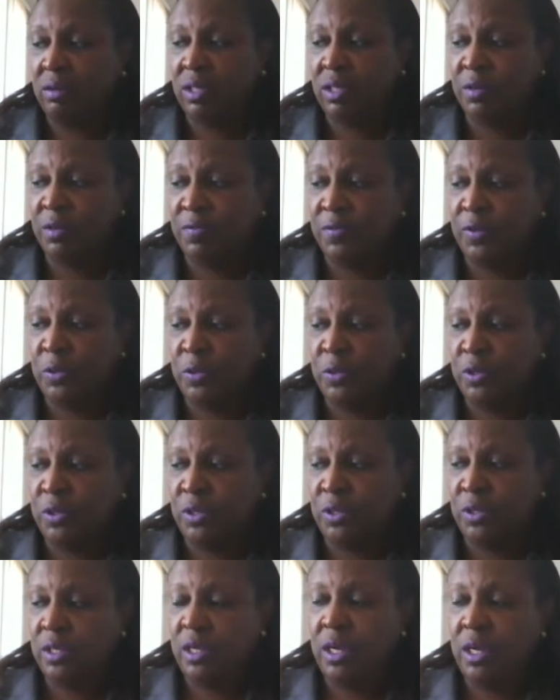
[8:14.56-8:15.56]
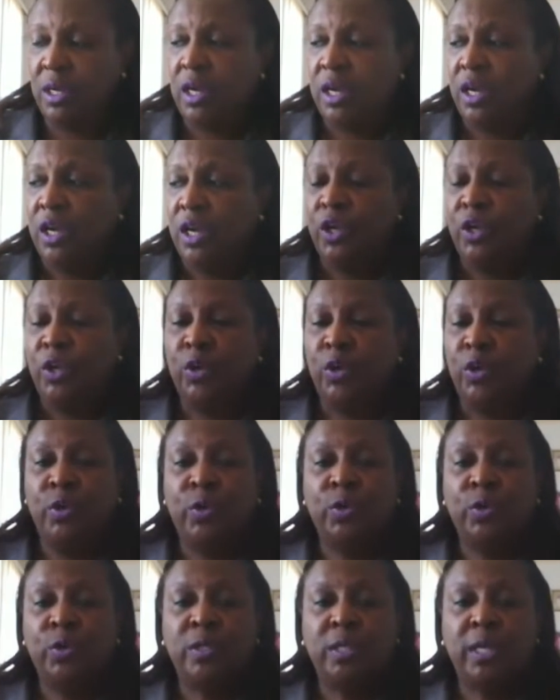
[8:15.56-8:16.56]
diffusers. You
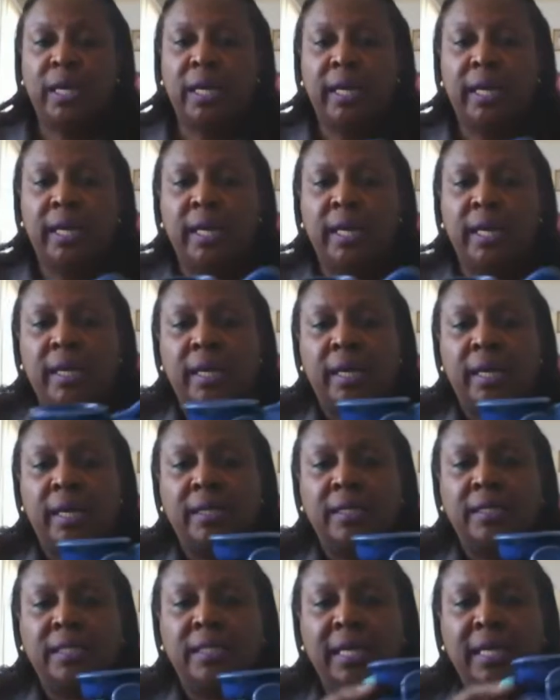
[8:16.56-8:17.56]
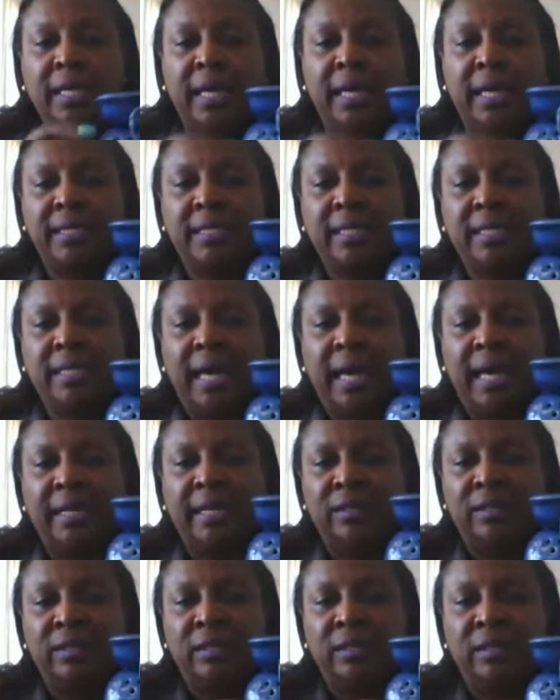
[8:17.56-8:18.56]
use a tea light
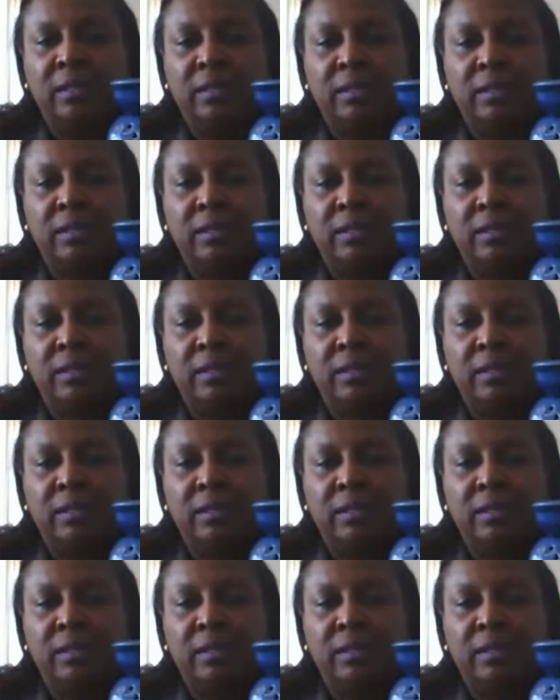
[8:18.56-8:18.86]
candle.